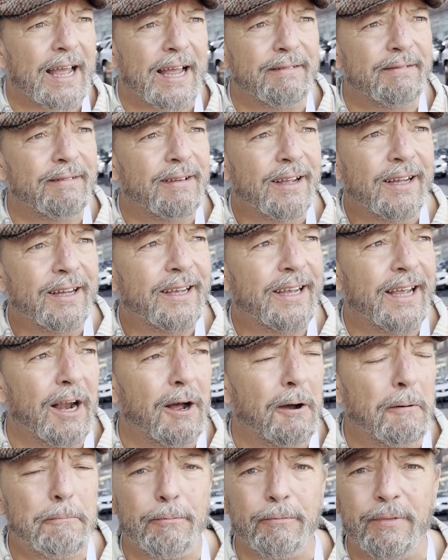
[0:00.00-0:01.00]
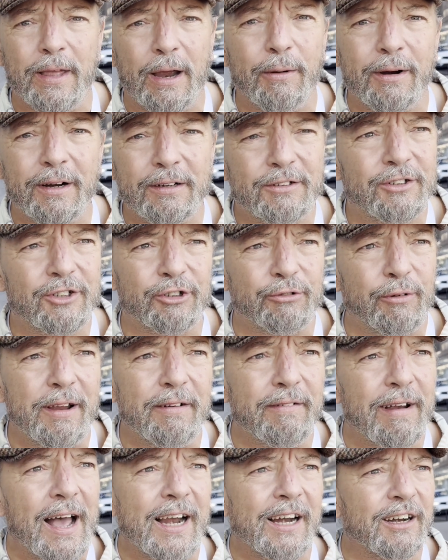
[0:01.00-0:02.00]
and there were
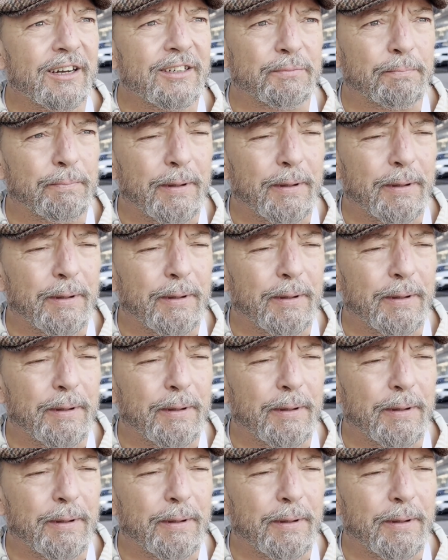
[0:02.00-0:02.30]
screenwriters,